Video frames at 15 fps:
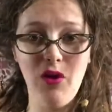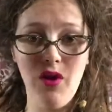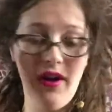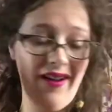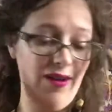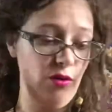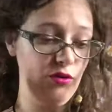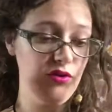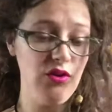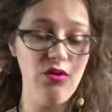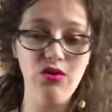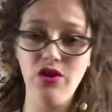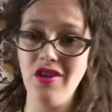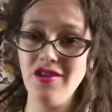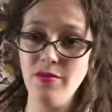I hold no
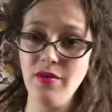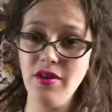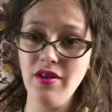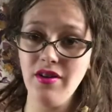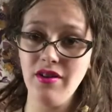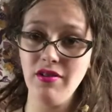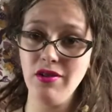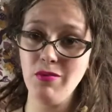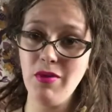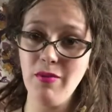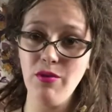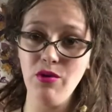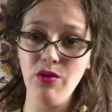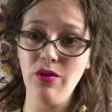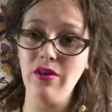judgment against
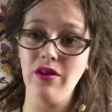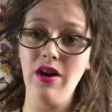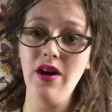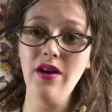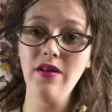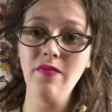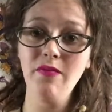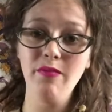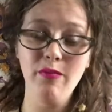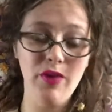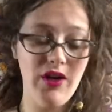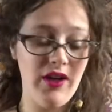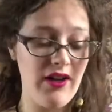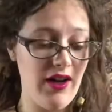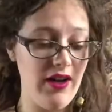people who are not,
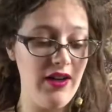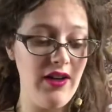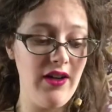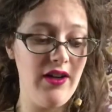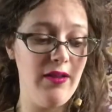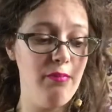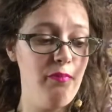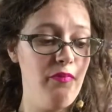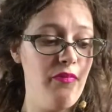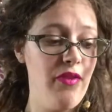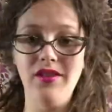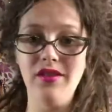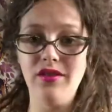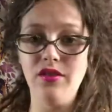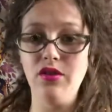but I kind of am.
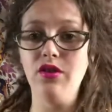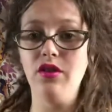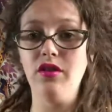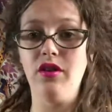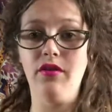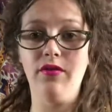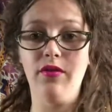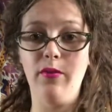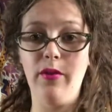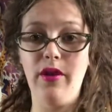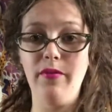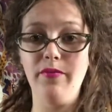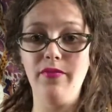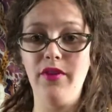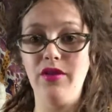This is good enough for
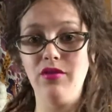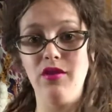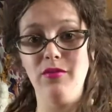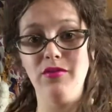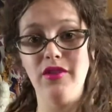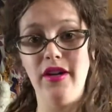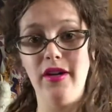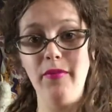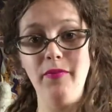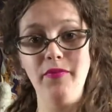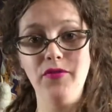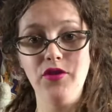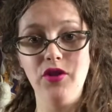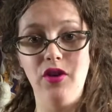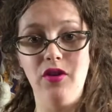me. That's all I'm saying.
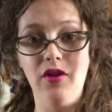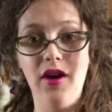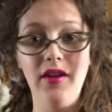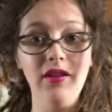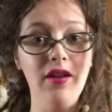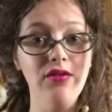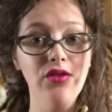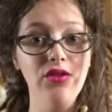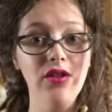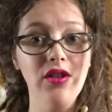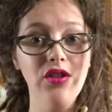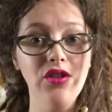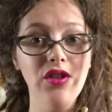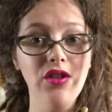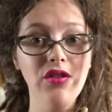So I love you,
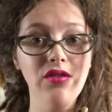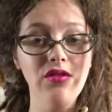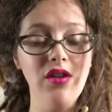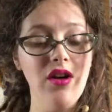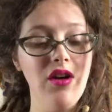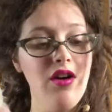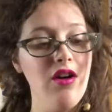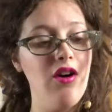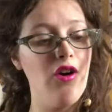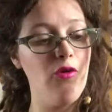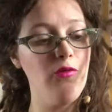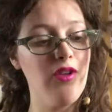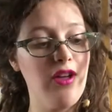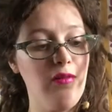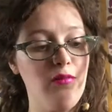Trader Joe's.
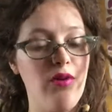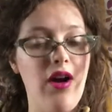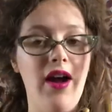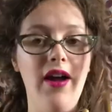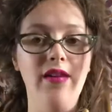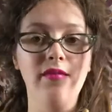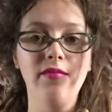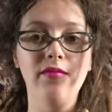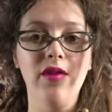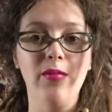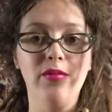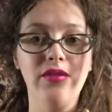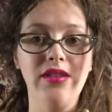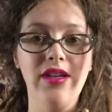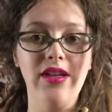Hometown pride.
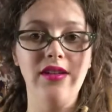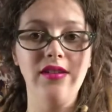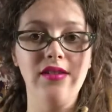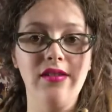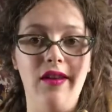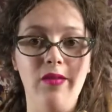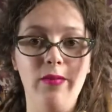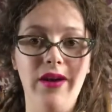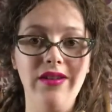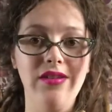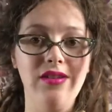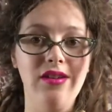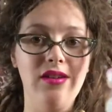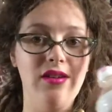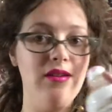Represent South
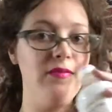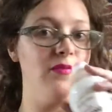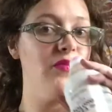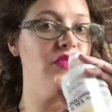Pasadena.